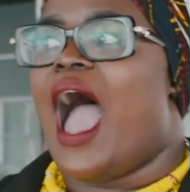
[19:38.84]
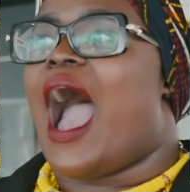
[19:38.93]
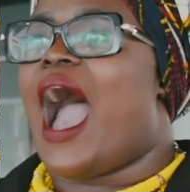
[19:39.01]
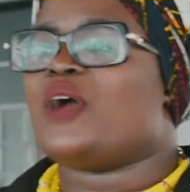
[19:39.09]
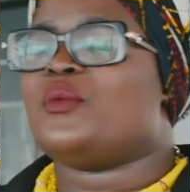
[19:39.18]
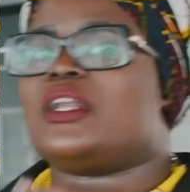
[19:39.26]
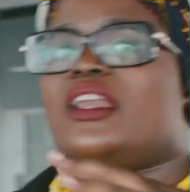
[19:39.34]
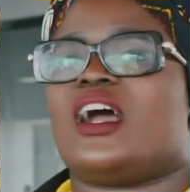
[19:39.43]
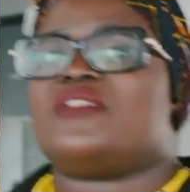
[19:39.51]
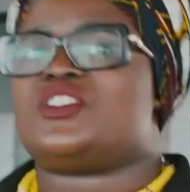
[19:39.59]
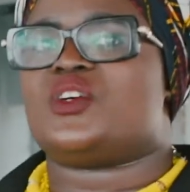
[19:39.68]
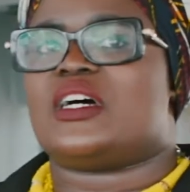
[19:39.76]
I would
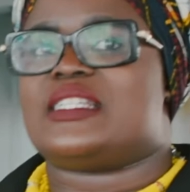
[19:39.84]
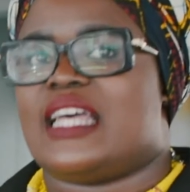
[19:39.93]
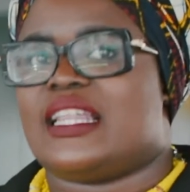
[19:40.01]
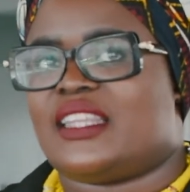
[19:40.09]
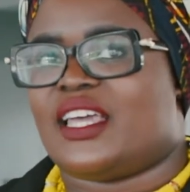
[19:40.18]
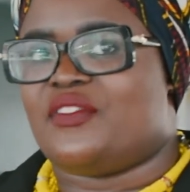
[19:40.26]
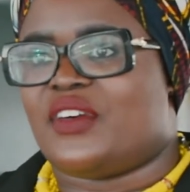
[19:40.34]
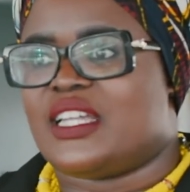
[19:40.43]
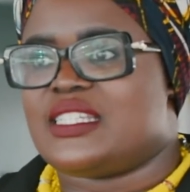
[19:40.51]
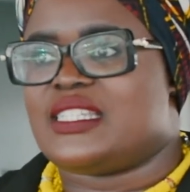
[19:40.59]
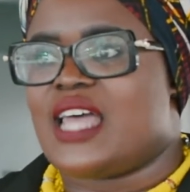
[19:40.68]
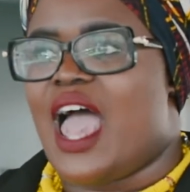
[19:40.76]
love to attend the
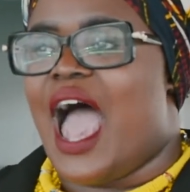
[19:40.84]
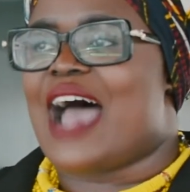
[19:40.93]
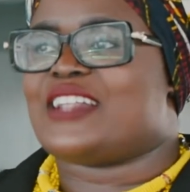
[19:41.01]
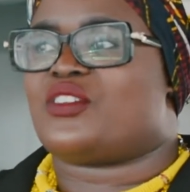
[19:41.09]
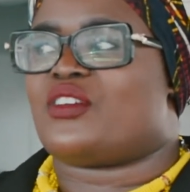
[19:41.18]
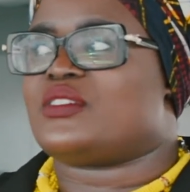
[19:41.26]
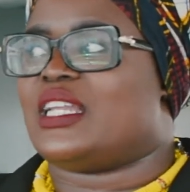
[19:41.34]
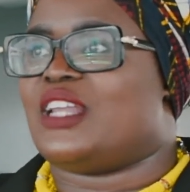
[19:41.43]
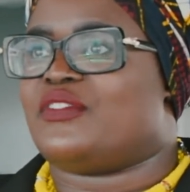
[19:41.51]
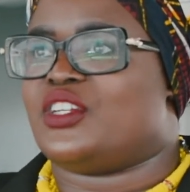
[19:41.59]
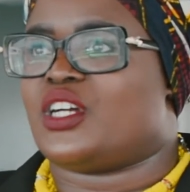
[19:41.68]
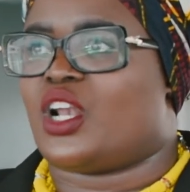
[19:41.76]
event at around
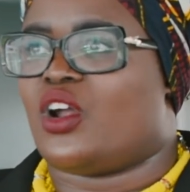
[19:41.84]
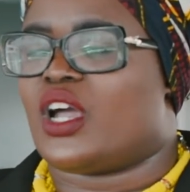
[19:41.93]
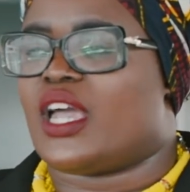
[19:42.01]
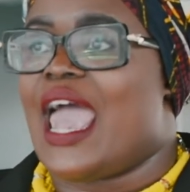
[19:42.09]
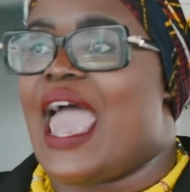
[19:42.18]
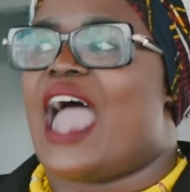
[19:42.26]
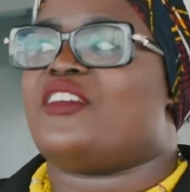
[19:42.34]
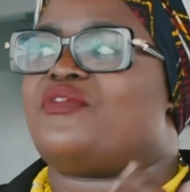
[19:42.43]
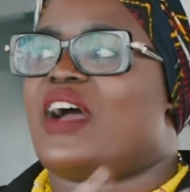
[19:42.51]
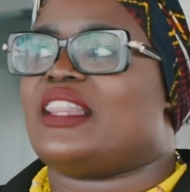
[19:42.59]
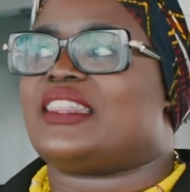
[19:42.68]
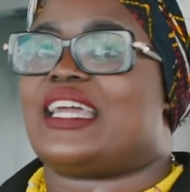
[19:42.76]
11 o'clock and
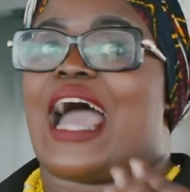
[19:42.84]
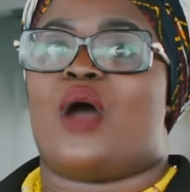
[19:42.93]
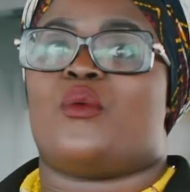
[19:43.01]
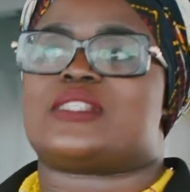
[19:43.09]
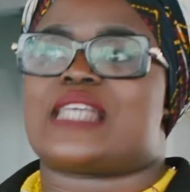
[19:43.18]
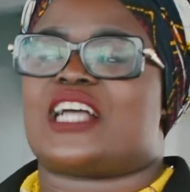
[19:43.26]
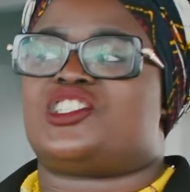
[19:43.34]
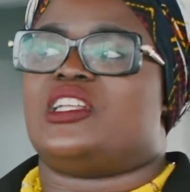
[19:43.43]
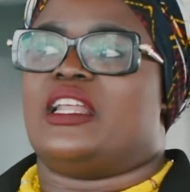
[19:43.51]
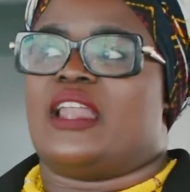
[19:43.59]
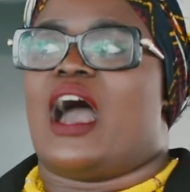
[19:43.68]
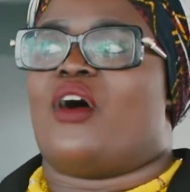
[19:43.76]
find that I was
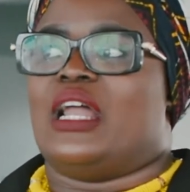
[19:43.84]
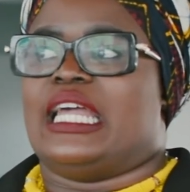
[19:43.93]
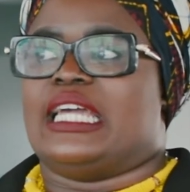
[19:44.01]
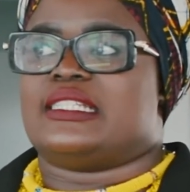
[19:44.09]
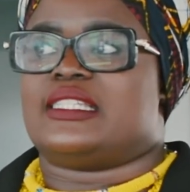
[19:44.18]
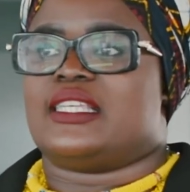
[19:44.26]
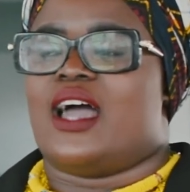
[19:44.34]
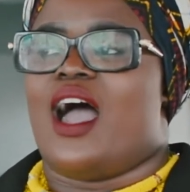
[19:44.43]
actually an hour late.